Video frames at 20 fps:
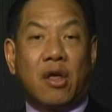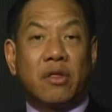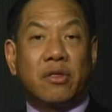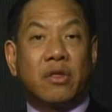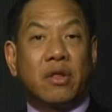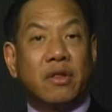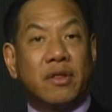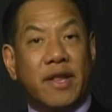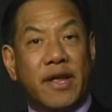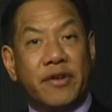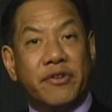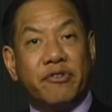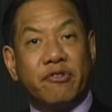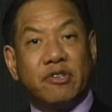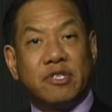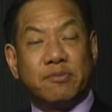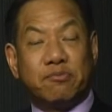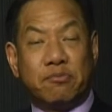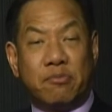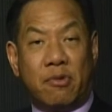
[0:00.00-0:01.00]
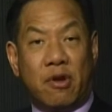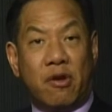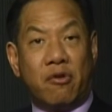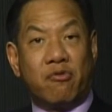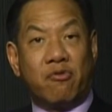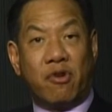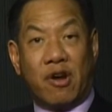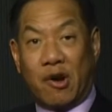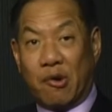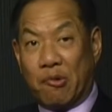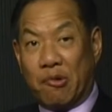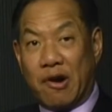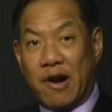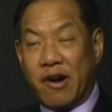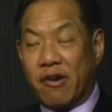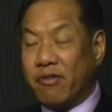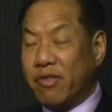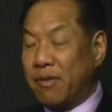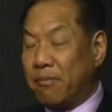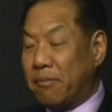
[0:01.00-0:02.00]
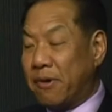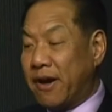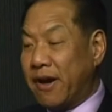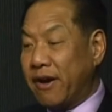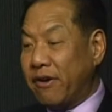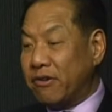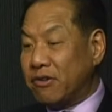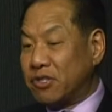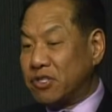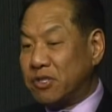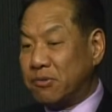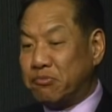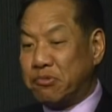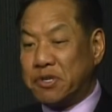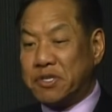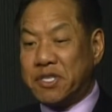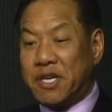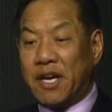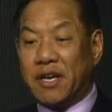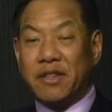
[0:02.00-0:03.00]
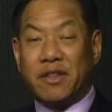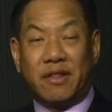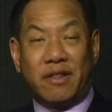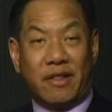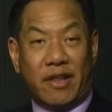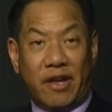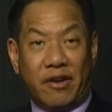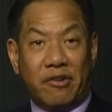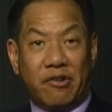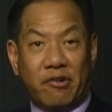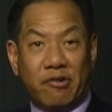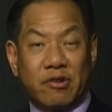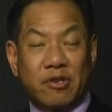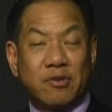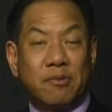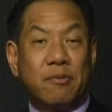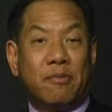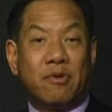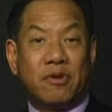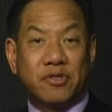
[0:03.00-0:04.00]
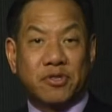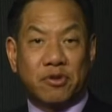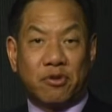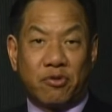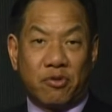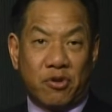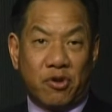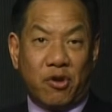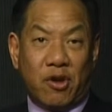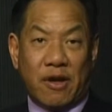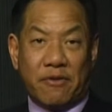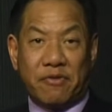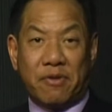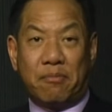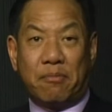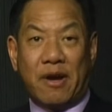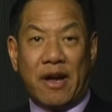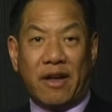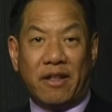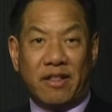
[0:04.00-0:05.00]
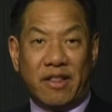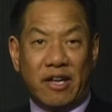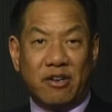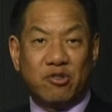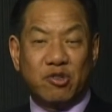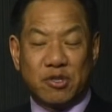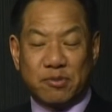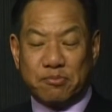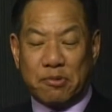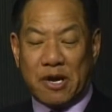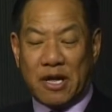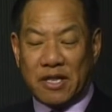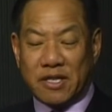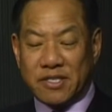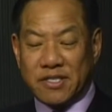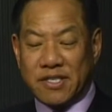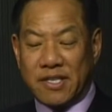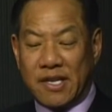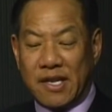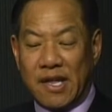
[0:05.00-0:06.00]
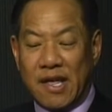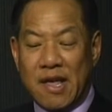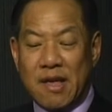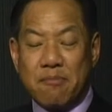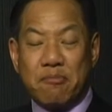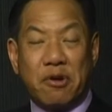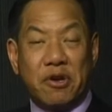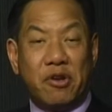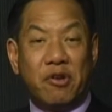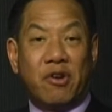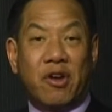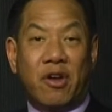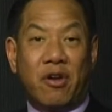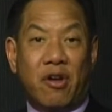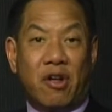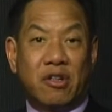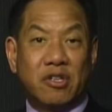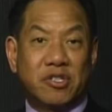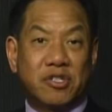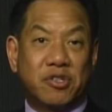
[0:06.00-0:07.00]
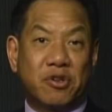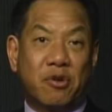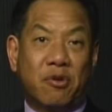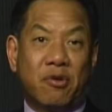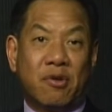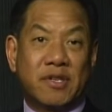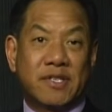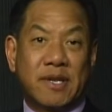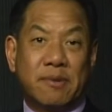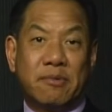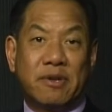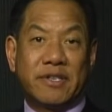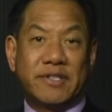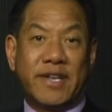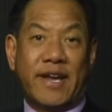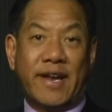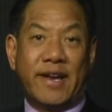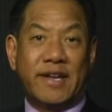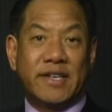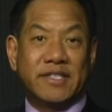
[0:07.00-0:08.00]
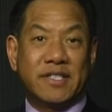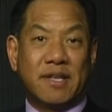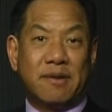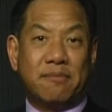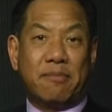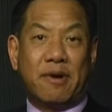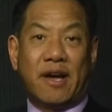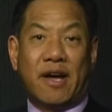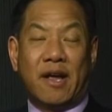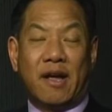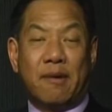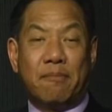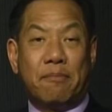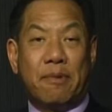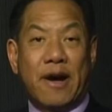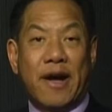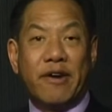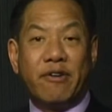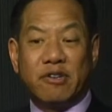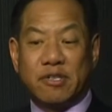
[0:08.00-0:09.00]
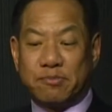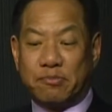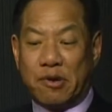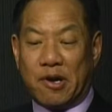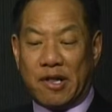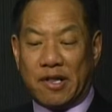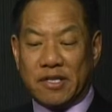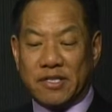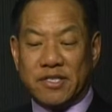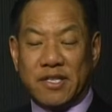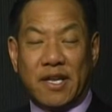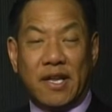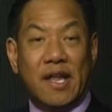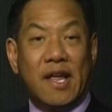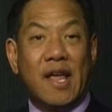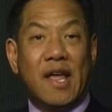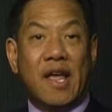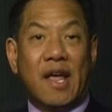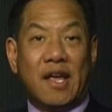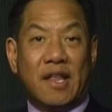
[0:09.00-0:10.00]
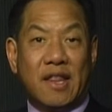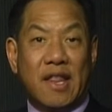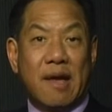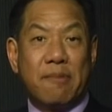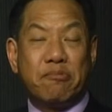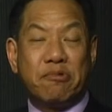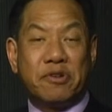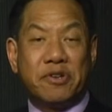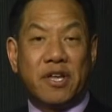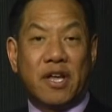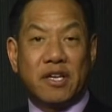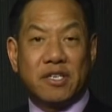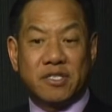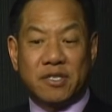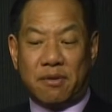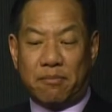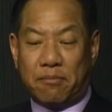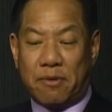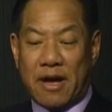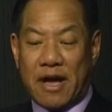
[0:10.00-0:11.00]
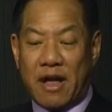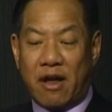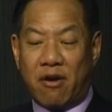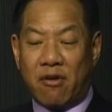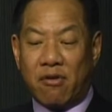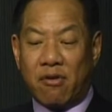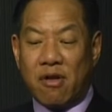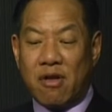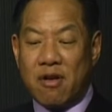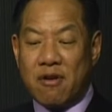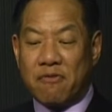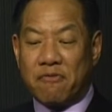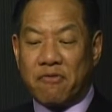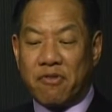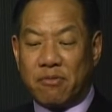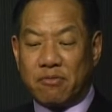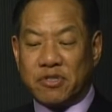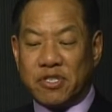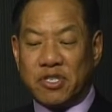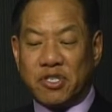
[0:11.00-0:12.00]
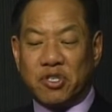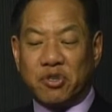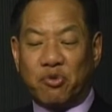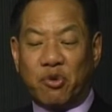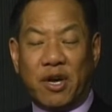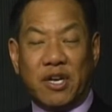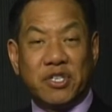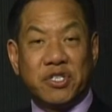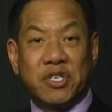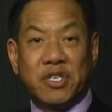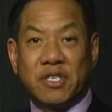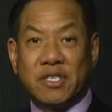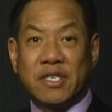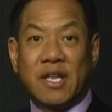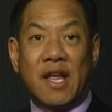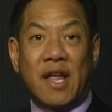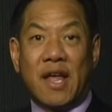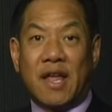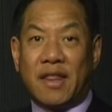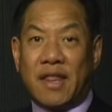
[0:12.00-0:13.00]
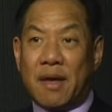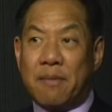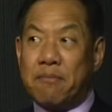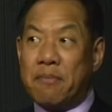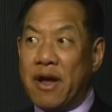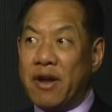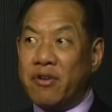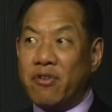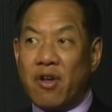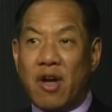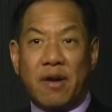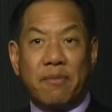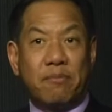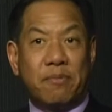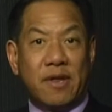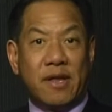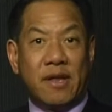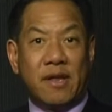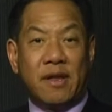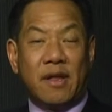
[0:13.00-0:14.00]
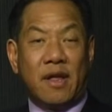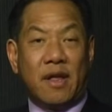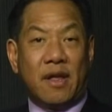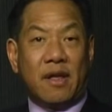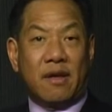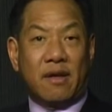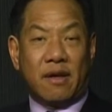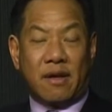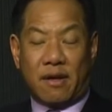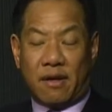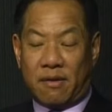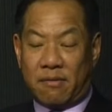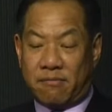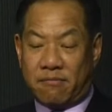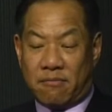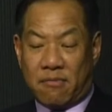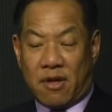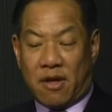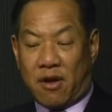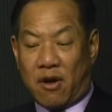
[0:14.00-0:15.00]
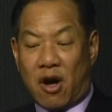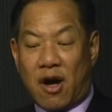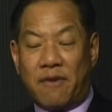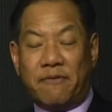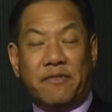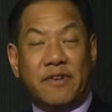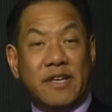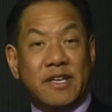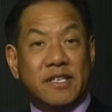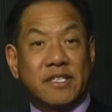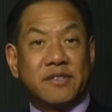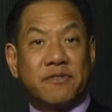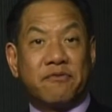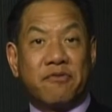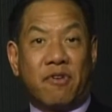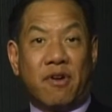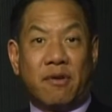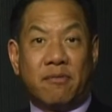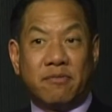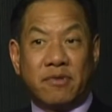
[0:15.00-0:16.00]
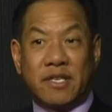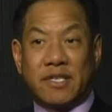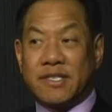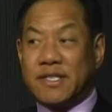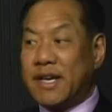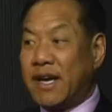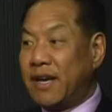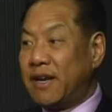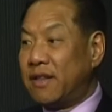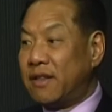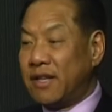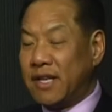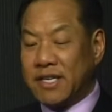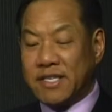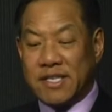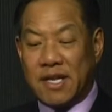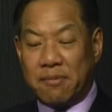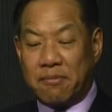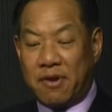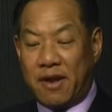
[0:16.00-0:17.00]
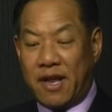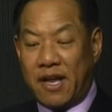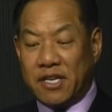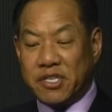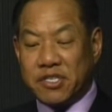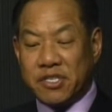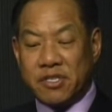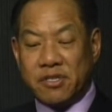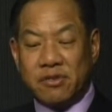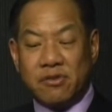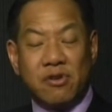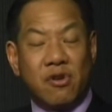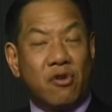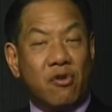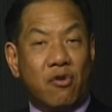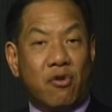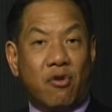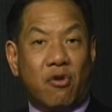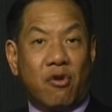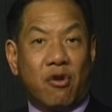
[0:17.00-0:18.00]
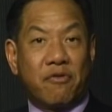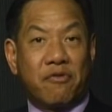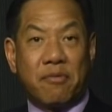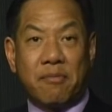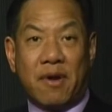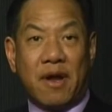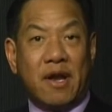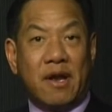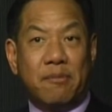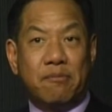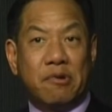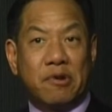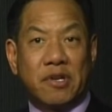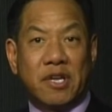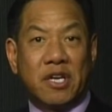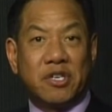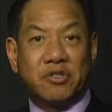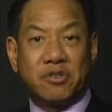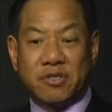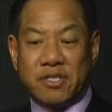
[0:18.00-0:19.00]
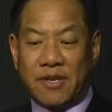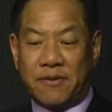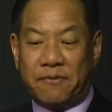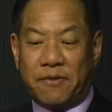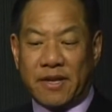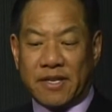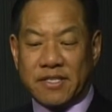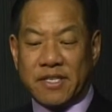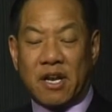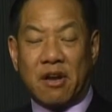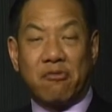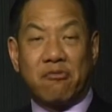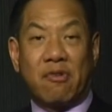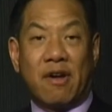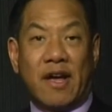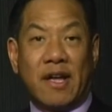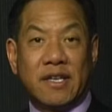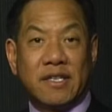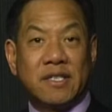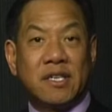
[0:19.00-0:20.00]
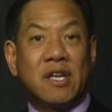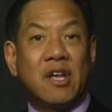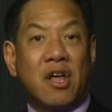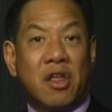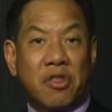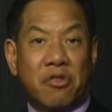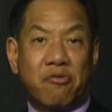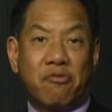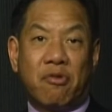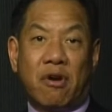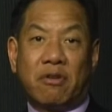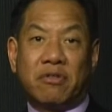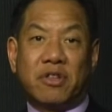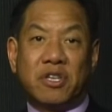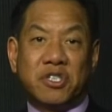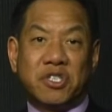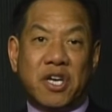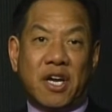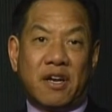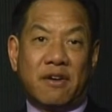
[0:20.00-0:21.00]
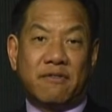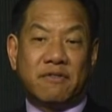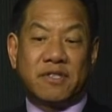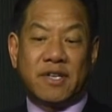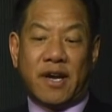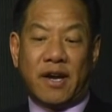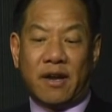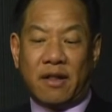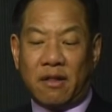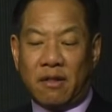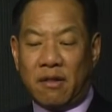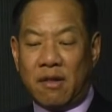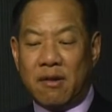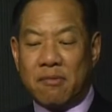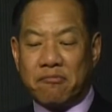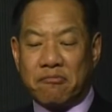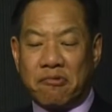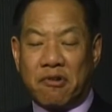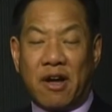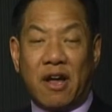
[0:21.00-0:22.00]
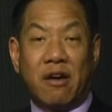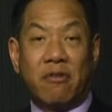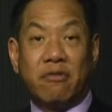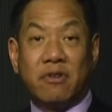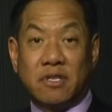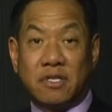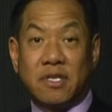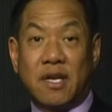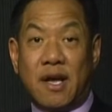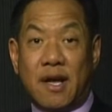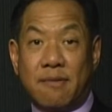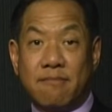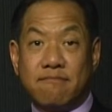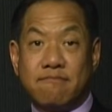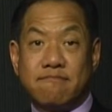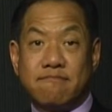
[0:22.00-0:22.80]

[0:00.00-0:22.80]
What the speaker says: The lenders require the buyers to protect the lenders, so you have to buy a lender's policy, but you can also simultaneously buy a buyer's policy. and that protects the buyer from situations that might not be obvious from the title examination or from any potential defects that arise throughout the chain of title prior in time.